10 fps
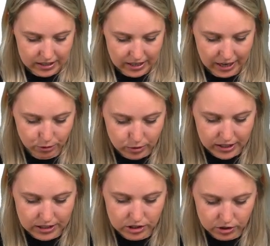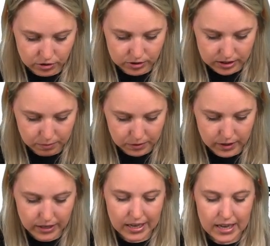Agreeing to do
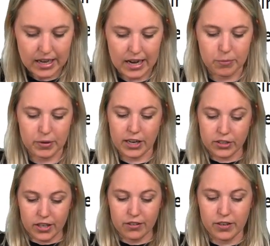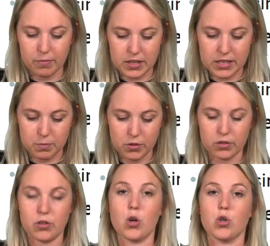something. Can you give him this
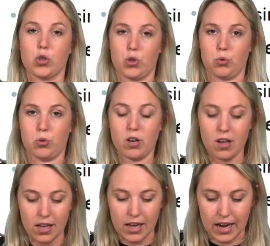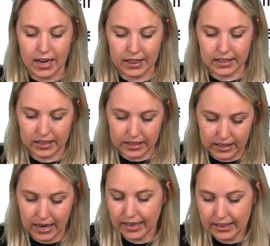book? Sure.
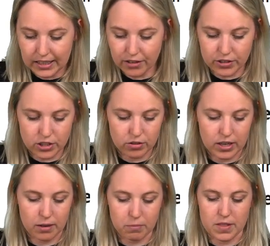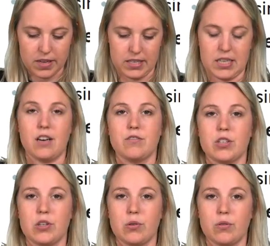I'll give it to him this
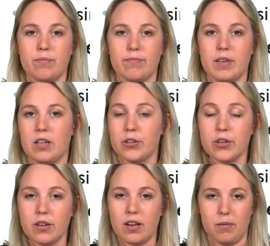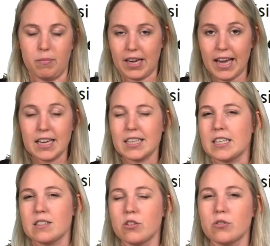afternoon. Although, again,
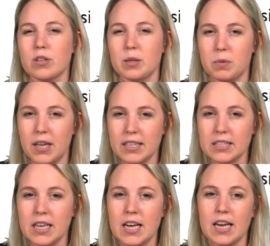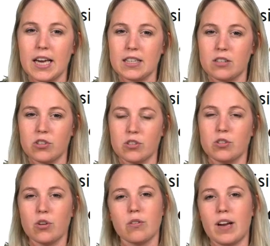it's not really planned. It's
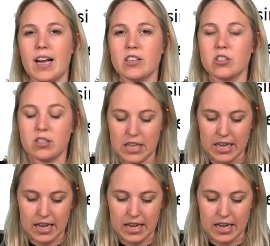just your reaction.